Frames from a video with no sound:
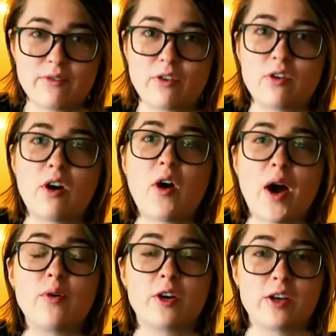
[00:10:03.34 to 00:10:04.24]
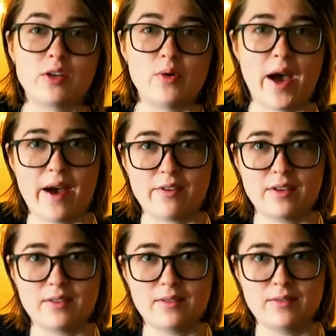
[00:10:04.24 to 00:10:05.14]
even know how good you have
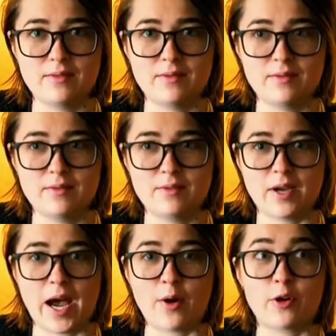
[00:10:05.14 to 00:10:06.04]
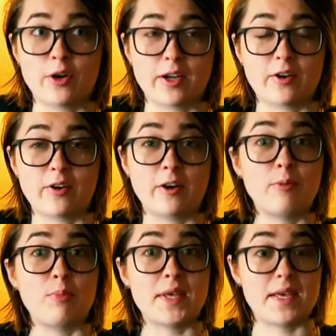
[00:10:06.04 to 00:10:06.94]
it, how good it
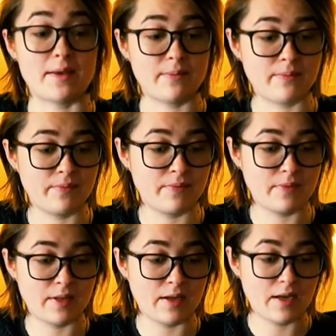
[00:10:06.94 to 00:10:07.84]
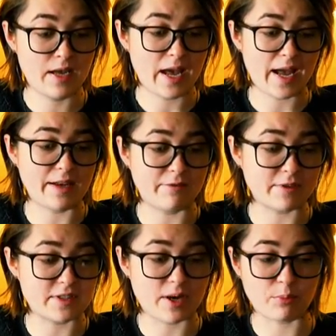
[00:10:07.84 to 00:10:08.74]
could be. and
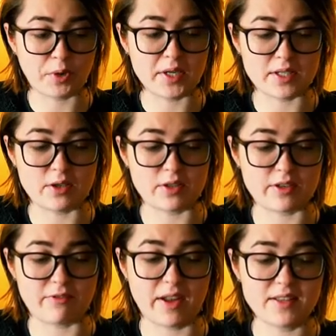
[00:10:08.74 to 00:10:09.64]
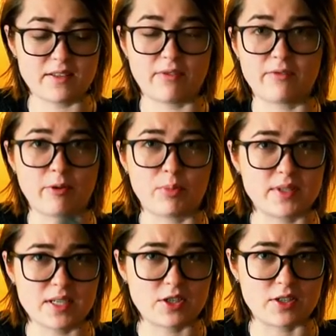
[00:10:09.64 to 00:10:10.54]
for some reason you're defensive of your
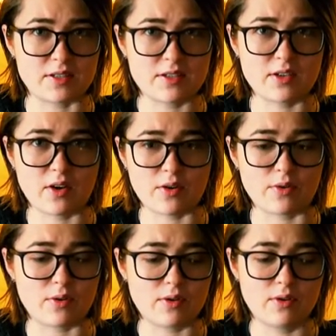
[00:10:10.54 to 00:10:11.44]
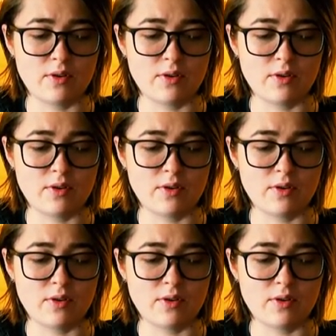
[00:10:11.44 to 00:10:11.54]
position. So